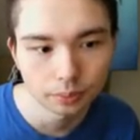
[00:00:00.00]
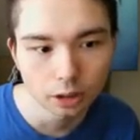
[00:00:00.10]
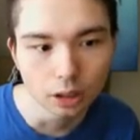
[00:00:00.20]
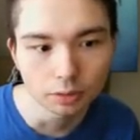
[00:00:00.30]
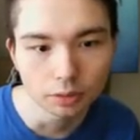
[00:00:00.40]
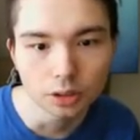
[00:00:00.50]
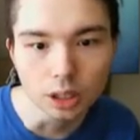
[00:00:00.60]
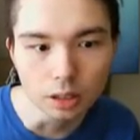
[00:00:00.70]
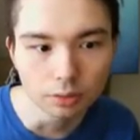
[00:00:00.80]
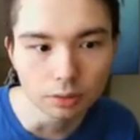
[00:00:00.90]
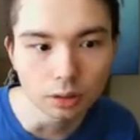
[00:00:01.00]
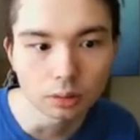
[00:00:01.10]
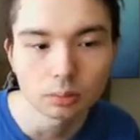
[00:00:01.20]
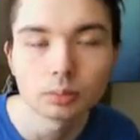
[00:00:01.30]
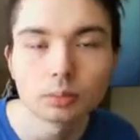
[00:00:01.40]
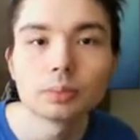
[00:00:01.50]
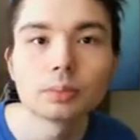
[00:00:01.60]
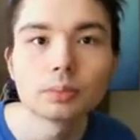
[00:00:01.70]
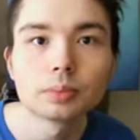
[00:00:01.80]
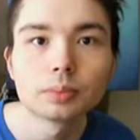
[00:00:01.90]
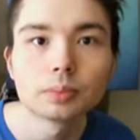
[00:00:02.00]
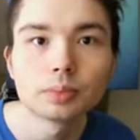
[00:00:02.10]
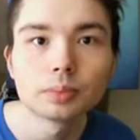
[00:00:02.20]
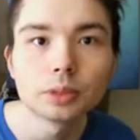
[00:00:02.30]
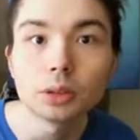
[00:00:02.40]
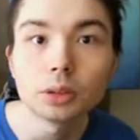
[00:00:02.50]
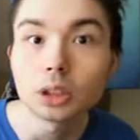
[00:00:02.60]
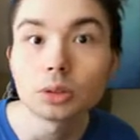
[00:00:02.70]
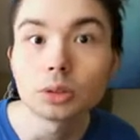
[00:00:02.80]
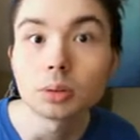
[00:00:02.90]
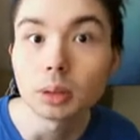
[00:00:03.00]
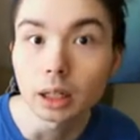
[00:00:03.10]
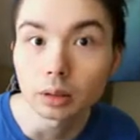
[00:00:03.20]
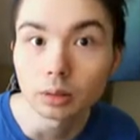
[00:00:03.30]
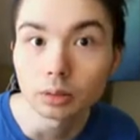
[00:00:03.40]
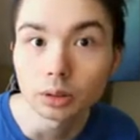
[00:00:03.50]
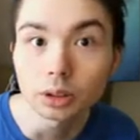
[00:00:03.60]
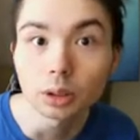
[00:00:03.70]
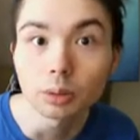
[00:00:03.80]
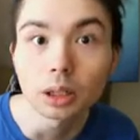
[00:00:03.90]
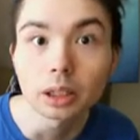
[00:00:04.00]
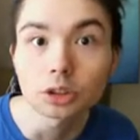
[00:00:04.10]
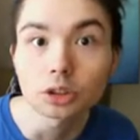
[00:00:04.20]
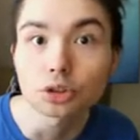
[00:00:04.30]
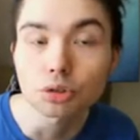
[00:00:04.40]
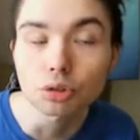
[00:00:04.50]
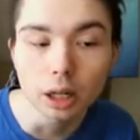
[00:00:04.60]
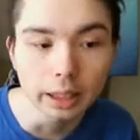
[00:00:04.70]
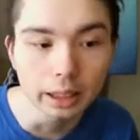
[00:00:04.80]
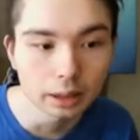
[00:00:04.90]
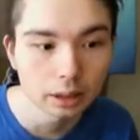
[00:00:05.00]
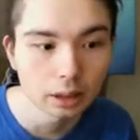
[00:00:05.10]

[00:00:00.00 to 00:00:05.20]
After d4, no need to prepare it with rook d1, let's just strike.